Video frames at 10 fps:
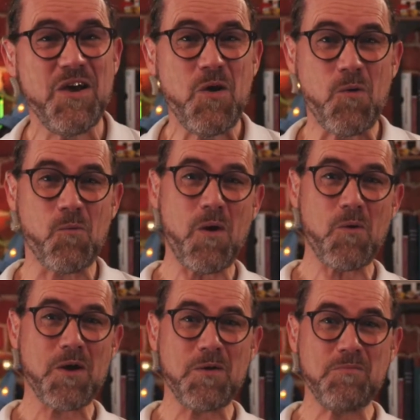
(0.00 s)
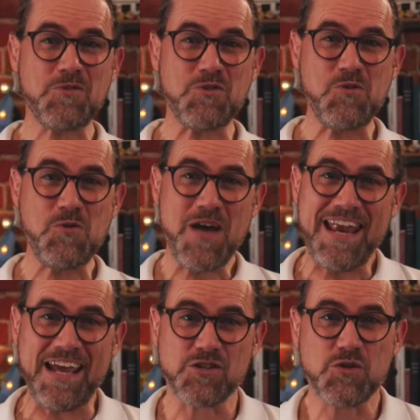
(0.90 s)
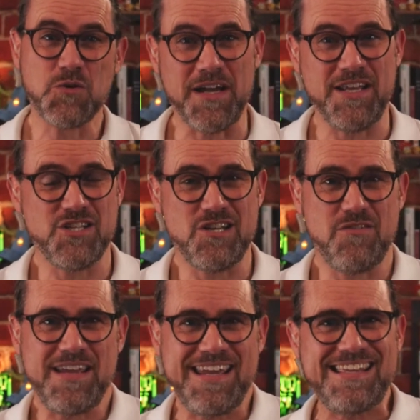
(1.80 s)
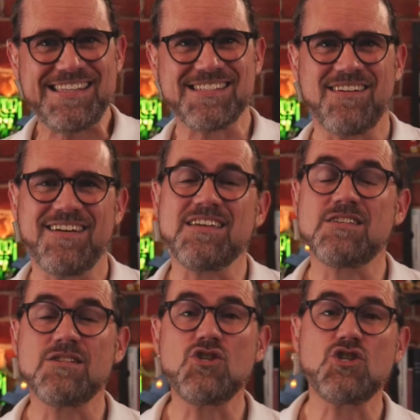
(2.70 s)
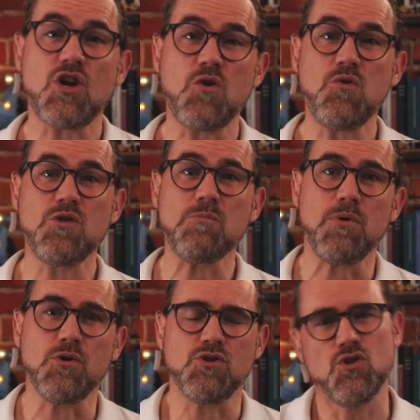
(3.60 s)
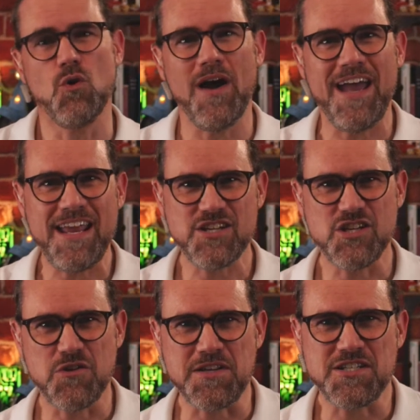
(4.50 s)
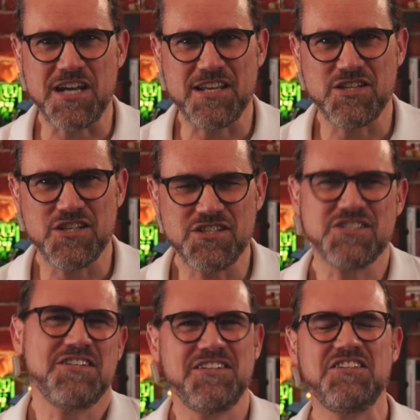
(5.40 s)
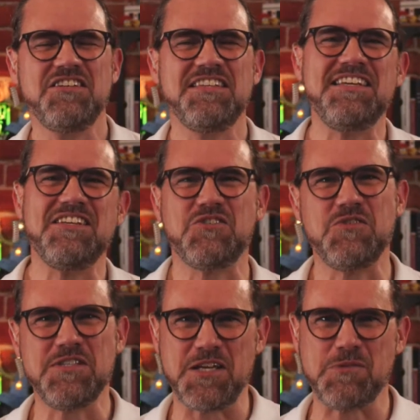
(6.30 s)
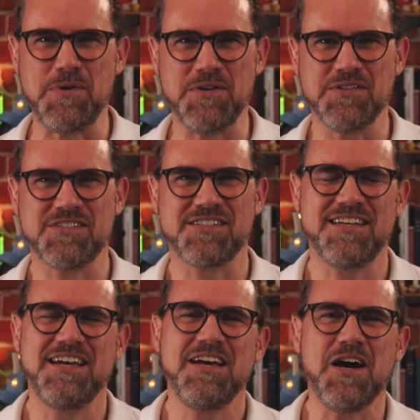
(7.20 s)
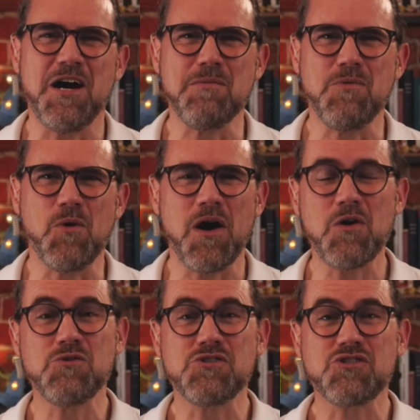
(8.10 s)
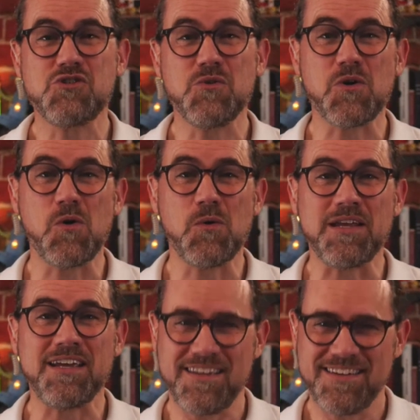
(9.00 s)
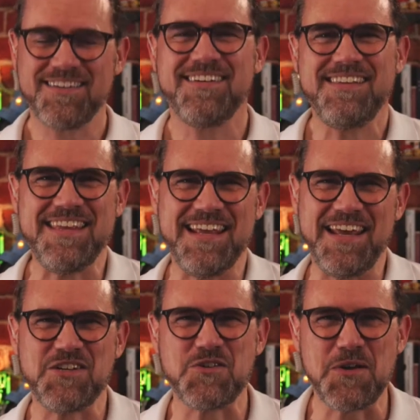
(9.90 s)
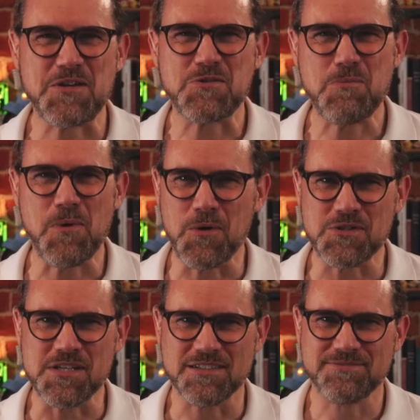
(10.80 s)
Welcome to Elektor Engineering Insights, the show that puts your engineering challenges to the industry's experts. I'm your host, Stuart Cording, the electronics reporter.